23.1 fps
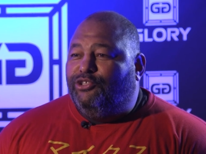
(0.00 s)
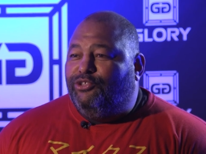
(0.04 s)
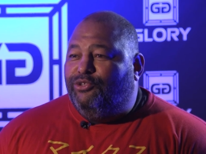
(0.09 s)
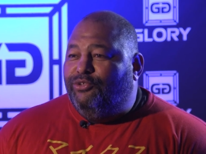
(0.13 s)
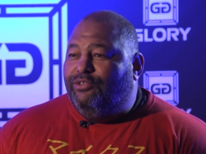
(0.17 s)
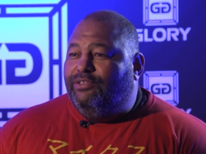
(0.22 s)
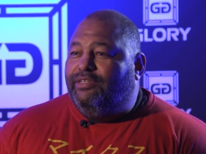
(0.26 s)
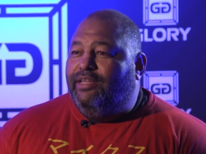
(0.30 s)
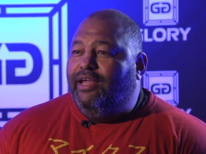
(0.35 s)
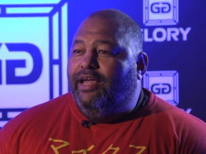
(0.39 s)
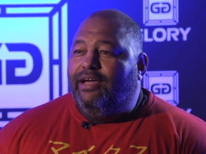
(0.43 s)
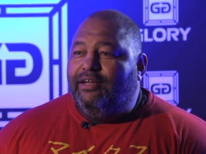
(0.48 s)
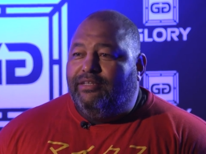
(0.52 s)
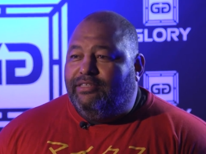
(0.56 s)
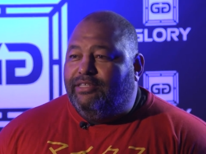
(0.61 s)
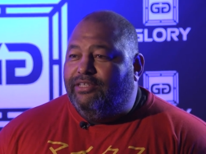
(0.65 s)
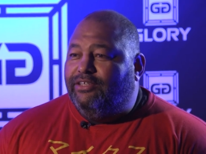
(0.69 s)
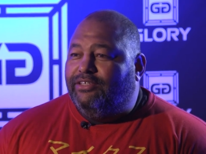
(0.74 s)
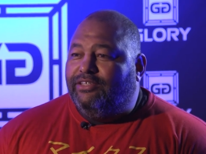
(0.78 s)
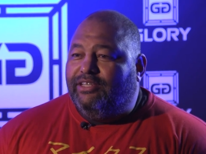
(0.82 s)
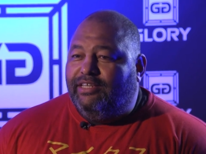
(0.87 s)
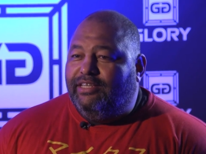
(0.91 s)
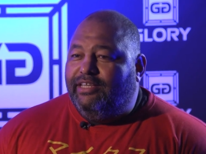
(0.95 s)
stood there
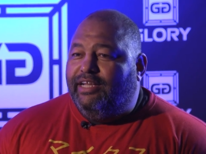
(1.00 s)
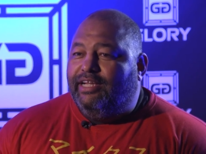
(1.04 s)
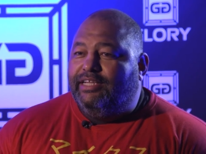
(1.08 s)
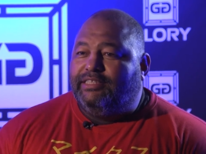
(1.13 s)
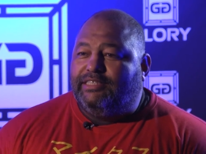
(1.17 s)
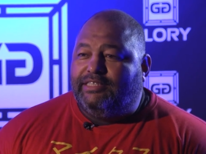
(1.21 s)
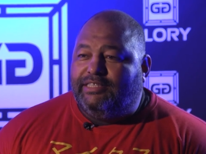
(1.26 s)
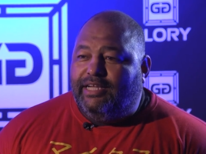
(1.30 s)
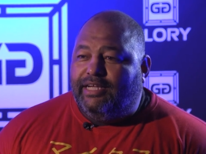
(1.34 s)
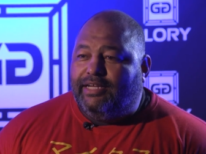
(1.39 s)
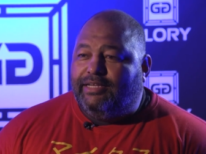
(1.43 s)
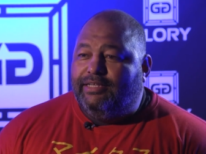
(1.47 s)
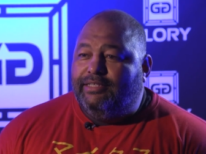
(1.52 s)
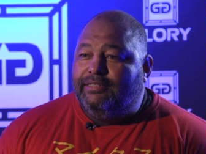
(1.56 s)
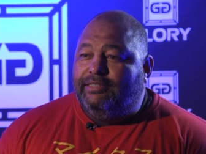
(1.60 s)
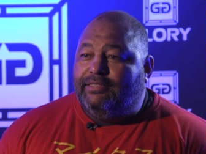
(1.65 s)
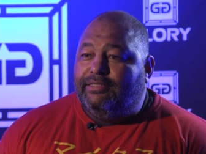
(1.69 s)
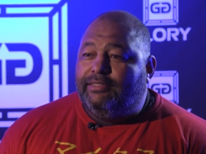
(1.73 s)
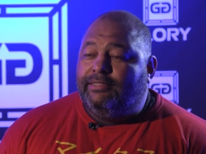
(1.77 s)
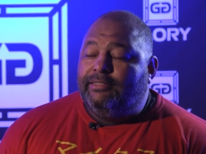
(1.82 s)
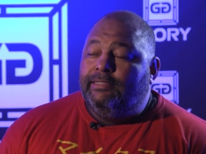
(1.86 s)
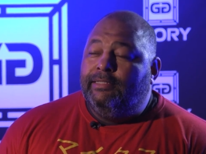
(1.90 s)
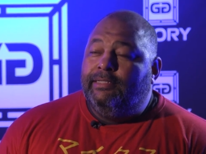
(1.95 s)
till the last
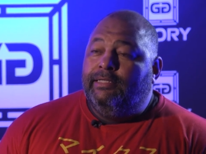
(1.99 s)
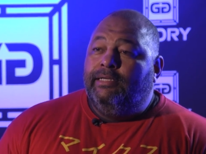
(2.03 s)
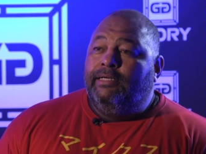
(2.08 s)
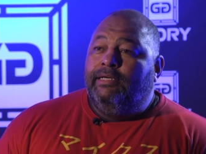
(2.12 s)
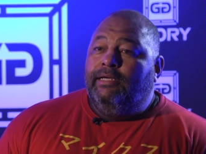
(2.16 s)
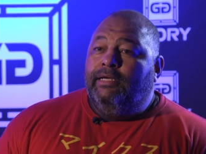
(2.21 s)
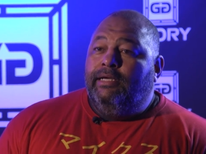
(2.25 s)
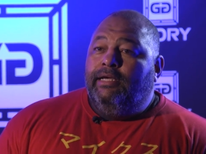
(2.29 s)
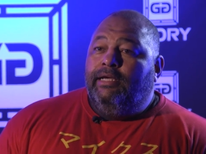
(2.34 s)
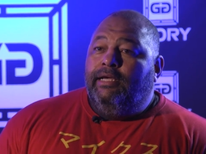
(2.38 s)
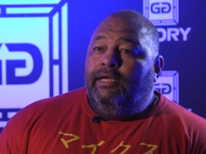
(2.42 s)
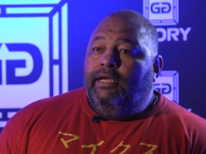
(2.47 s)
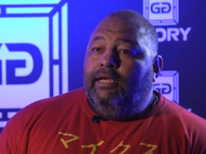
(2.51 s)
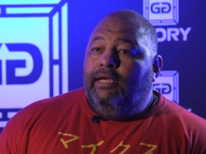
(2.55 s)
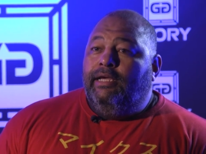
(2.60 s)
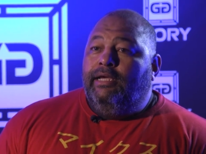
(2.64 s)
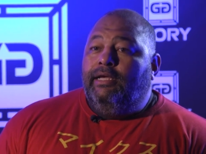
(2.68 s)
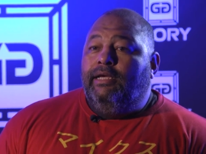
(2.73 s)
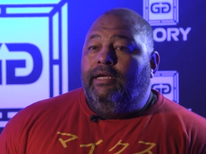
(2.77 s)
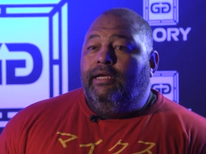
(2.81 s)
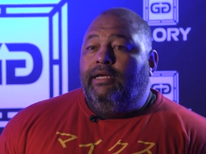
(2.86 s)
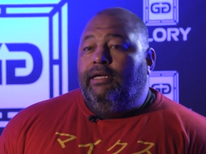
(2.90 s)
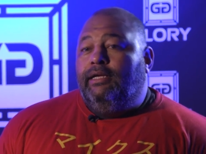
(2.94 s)
second.
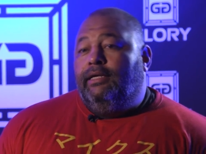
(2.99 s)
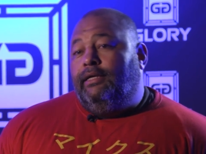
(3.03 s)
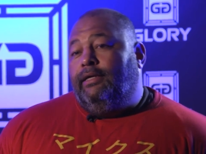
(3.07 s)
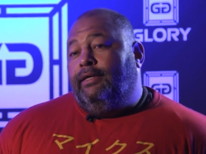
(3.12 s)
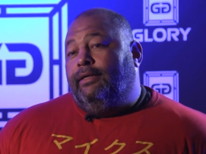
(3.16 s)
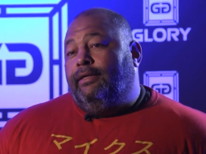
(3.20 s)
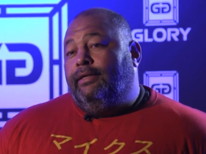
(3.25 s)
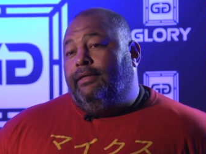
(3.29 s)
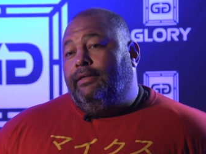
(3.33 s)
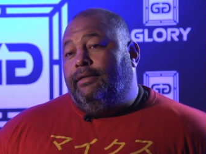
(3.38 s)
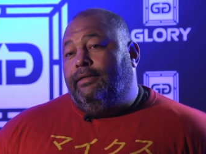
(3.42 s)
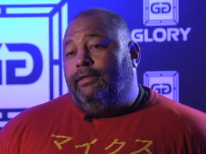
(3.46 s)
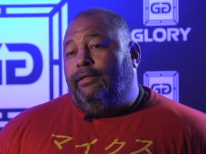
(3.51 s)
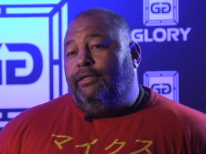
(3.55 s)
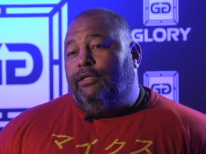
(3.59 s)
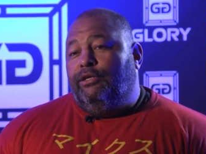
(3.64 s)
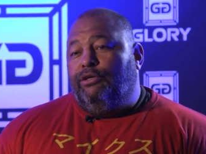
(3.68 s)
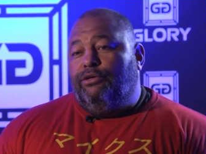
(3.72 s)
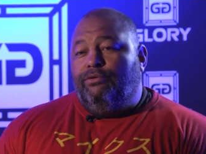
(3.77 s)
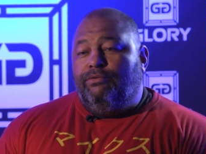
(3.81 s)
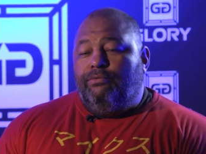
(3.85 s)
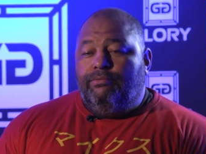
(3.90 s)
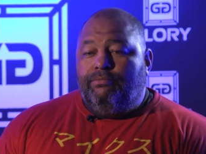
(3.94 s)
Uh, you
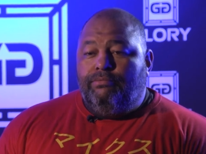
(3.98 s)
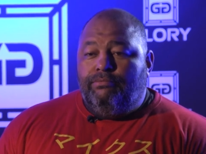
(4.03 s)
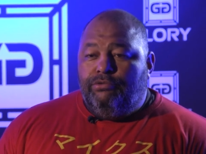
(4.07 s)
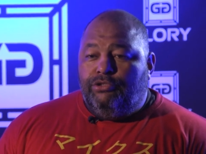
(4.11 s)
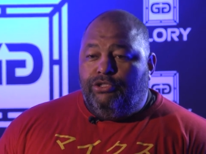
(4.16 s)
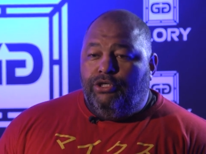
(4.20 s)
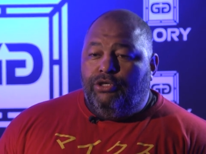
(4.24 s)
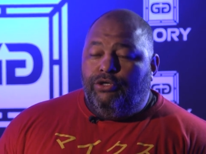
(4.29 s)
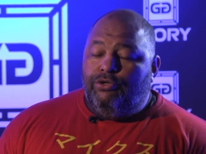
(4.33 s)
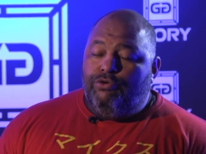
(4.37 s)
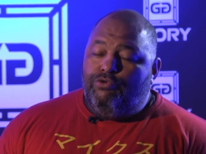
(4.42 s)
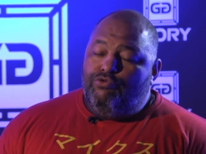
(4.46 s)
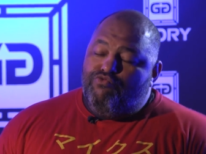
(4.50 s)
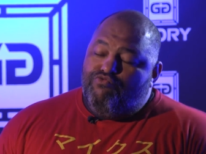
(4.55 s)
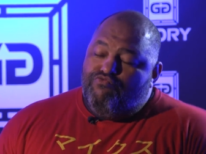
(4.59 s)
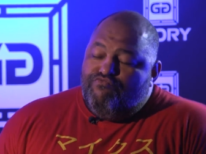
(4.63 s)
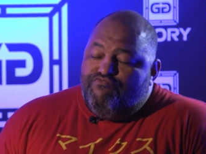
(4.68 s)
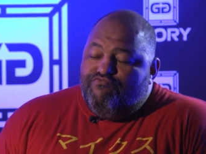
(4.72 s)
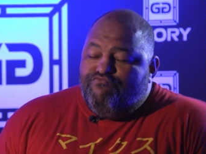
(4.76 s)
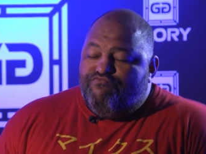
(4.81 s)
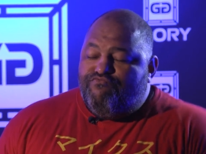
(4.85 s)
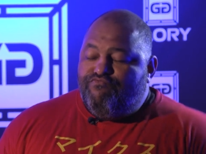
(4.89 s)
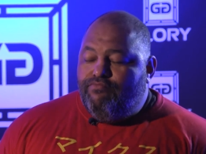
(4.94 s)
know, so
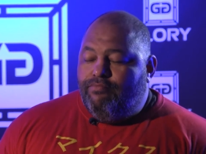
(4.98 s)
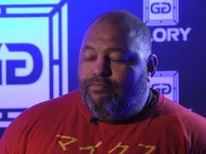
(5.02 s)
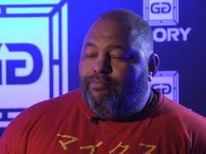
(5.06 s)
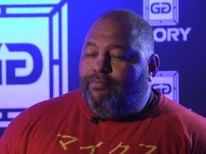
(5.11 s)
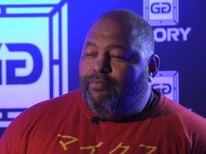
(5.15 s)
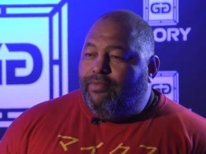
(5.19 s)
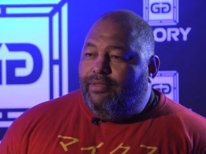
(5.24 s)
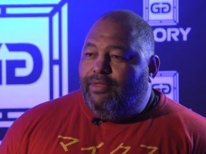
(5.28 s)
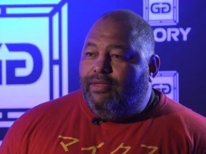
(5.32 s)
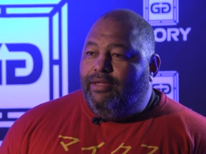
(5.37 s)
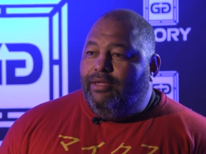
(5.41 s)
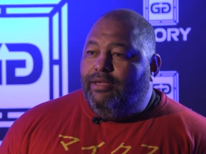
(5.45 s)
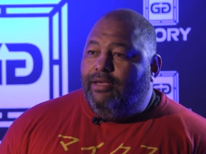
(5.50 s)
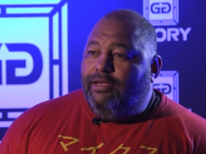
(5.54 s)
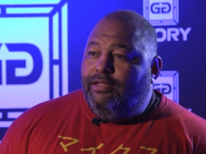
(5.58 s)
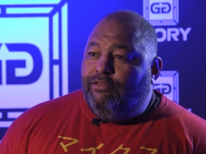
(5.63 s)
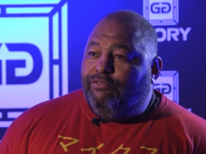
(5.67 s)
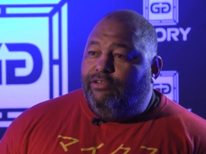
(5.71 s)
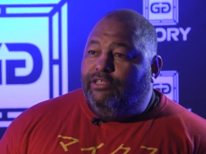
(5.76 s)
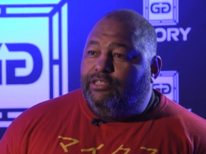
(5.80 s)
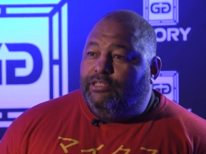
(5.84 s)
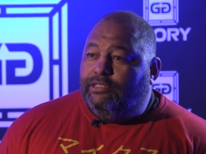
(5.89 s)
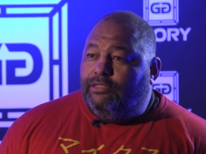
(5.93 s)

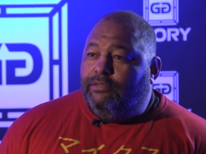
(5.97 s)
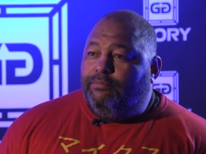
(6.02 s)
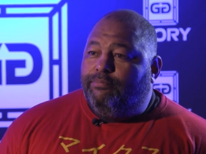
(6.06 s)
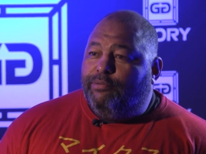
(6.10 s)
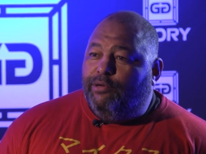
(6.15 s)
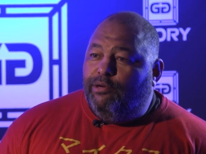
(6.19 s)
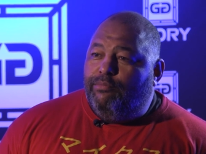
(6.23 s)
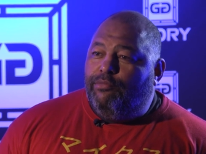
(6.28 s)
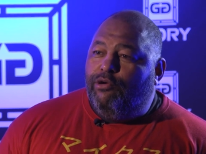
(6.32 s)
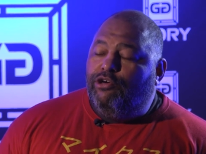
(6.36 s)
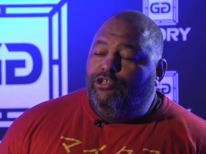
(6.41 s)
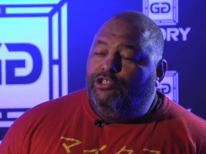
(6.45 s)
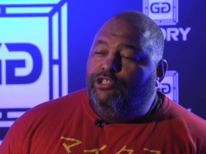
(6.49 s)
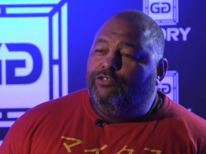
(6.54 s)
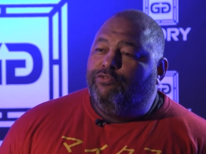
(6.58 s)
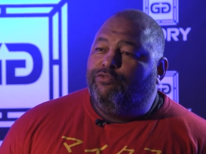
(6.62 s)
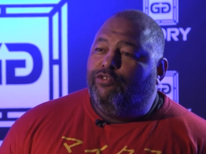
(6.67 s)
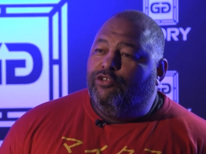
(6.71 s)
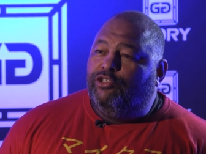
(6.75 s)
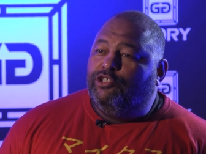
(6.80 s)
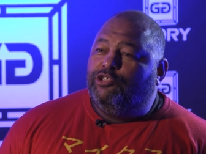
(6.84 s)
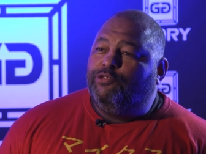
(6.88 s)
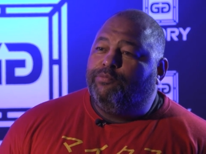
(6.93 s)
it was a promotion
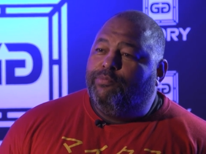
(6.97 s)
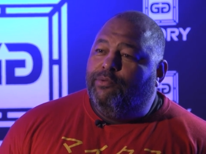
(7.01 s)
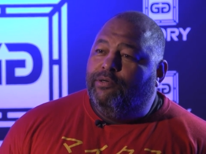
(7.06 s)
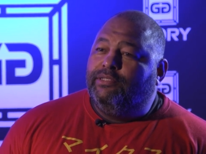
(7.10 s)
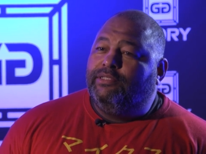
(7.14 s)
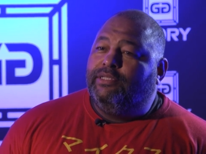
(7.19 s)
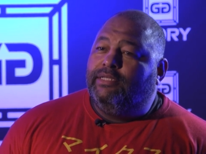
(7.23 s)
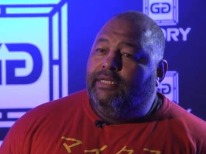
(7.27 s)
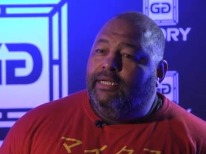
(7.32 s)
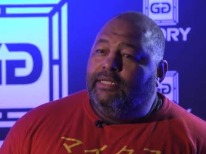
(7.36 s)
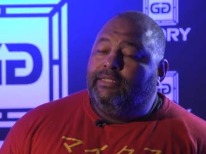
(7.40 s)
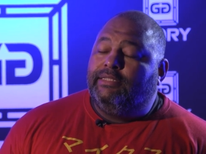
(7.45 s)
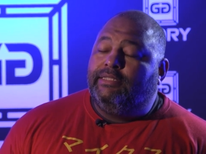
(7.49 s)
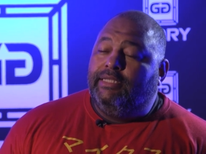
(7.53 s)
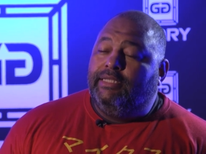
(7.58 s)
for the sport. And I